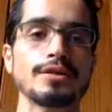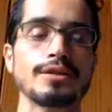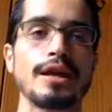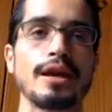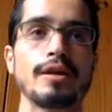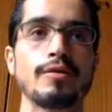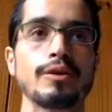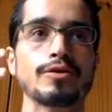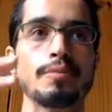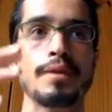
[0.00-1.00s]
that are
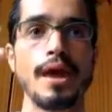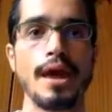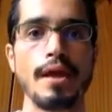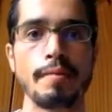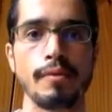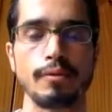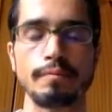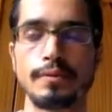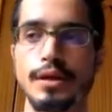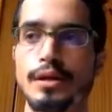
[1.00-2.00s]
going to be able
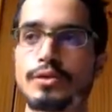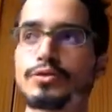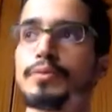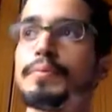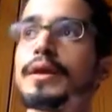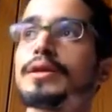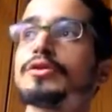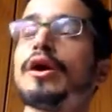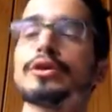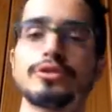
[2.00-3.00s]
to be
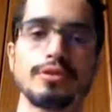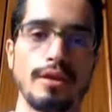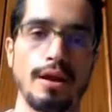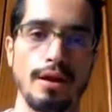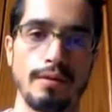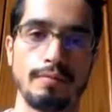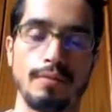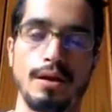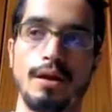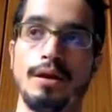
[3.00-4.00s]
taught there.
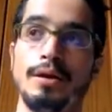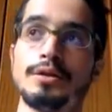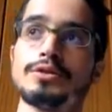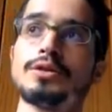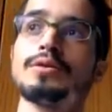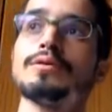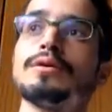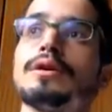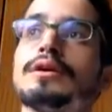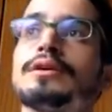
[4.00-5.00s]
So
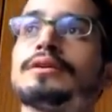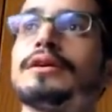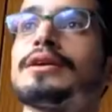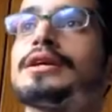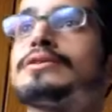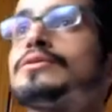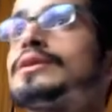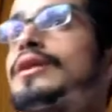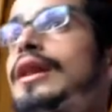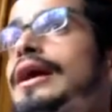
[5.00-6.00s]
there is
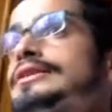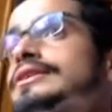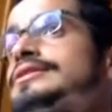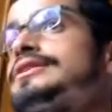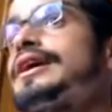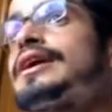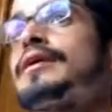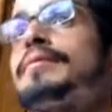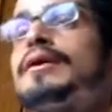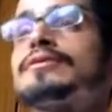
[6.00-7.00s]
one classic saying
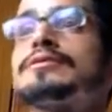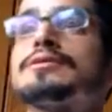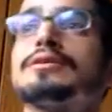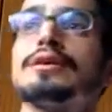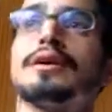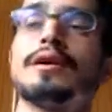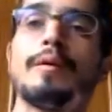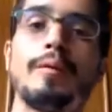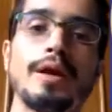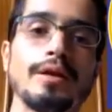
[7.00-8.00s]
about
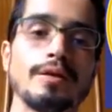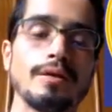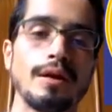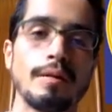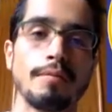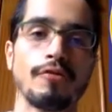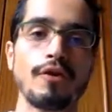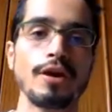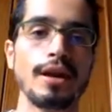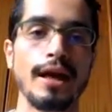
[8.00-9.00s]
when
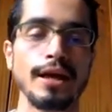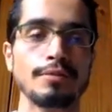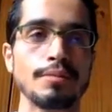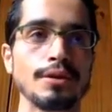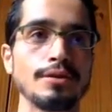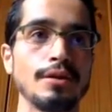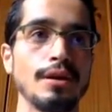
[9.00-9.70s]
before enlightenment,